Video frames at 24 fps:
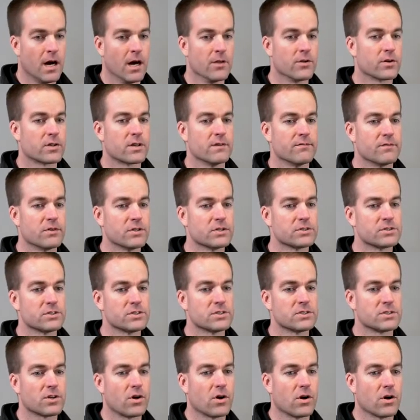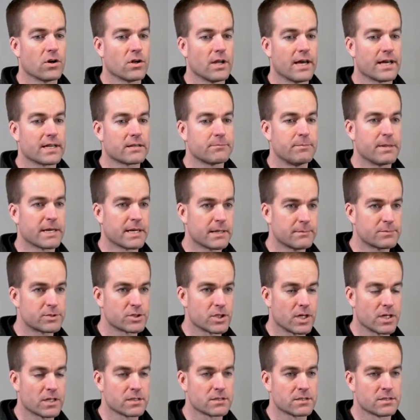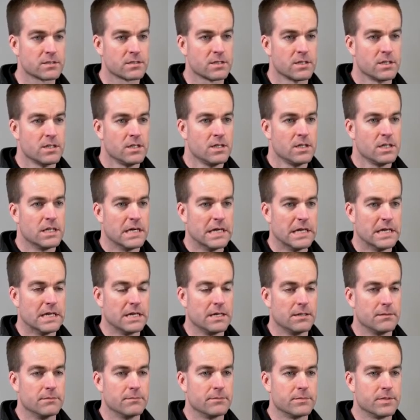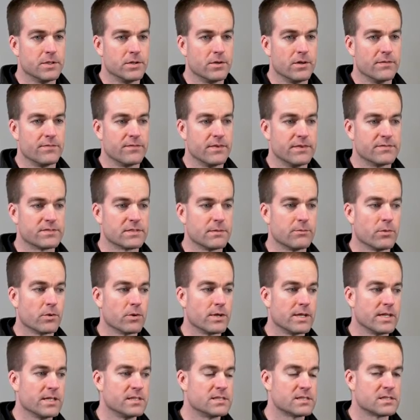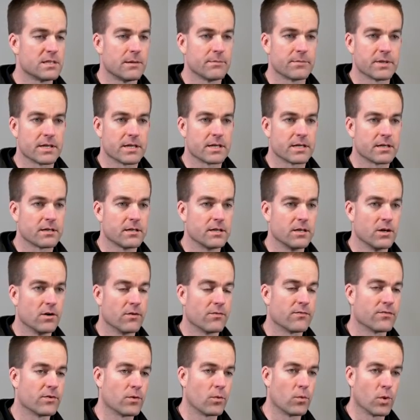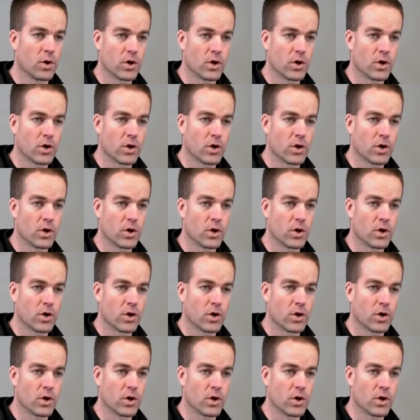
Other conversions are like pickup trucks. If someone needs something, for